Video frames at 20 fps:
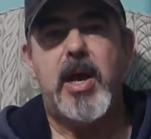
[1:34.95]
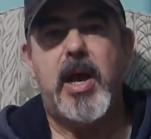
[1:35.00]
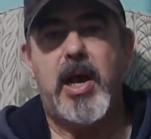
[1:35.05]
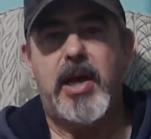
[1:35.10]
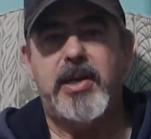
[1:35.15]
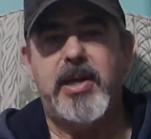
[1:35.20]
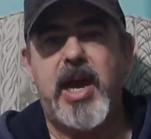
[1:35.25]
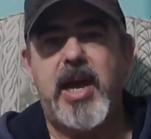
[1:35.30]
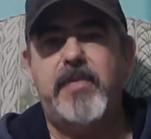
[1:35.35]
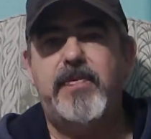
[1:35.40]
A
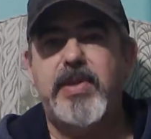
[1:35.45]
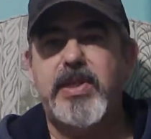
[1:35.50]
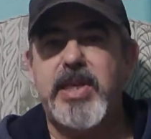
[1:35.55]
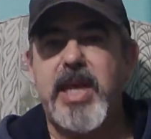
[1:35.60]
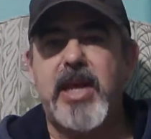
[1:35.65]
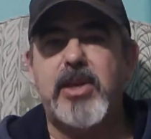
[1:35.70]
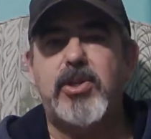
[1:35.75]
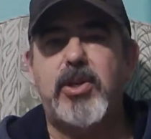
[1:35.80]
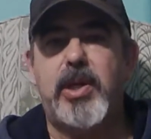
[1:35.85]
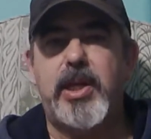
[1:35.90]
knife is
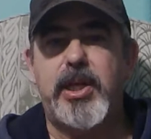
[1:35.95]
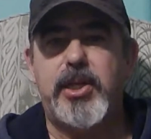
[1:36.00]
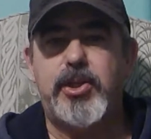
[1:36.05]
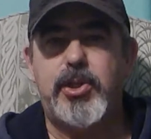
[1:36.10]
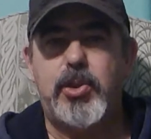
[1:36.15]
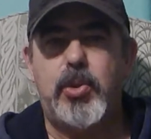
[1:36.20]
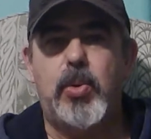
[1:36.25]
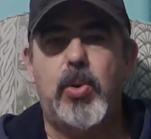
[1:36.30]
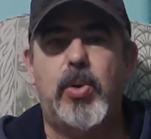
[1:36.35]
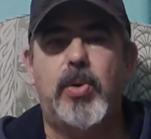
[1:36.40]
actually a
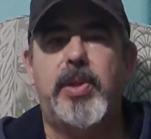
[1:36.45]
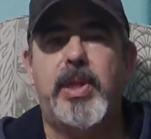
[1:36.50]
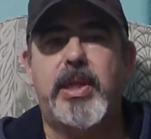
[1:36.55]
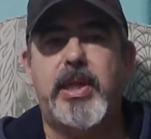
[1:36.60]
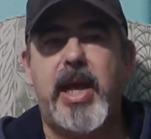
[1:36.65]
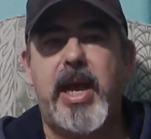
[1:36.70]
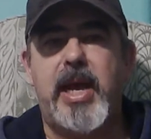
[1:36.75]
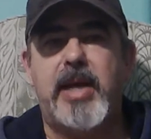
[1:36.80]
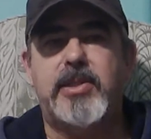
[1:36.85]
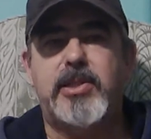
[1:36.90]
tool that
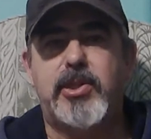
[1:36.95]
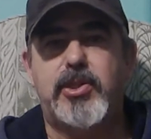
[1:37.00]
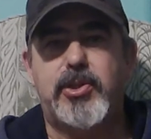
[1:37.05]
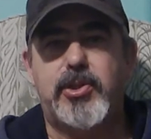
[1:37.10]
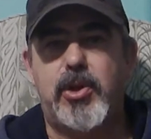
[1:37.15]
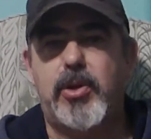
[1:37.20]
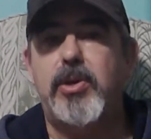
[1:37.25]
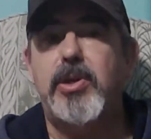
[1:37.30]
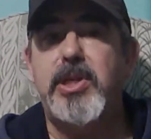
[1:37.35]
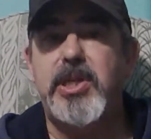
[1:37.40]
has a
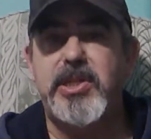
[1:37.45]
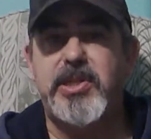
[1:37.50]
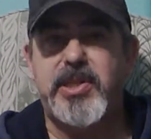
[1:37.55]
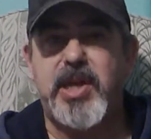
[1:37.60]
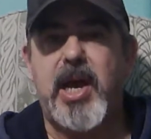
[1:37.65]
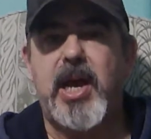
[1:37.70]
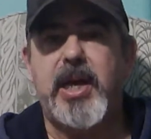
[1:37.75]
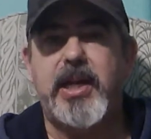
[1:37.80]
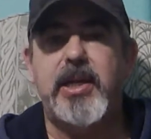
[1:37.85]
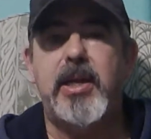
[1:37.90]
certain
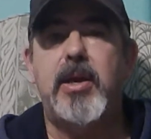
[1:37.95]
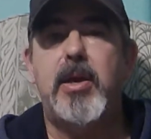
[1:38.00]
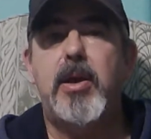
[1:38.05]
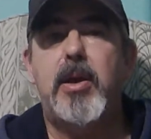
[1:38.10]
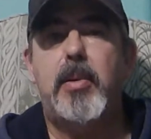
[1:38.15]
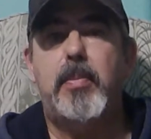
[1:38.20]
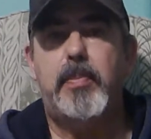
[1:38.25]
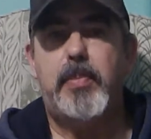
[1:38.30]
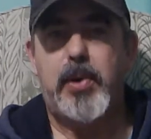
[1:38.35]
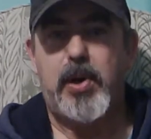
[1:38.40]
design
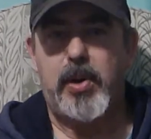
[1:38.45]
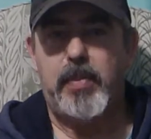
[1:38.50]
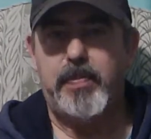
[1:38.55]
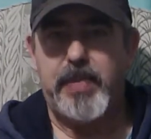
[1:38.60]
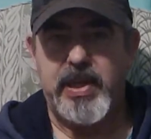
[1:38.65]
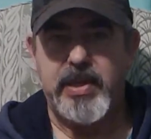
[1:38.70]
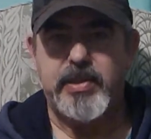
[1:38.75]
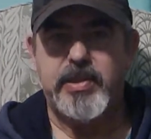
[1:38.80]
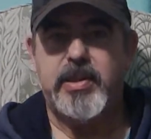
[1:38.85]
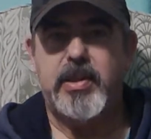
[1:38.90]

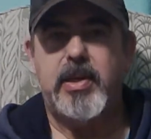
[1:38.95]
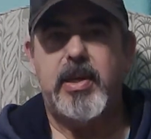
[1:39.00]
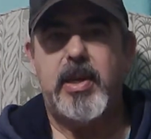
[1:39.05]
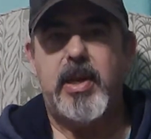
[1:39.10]
purpose.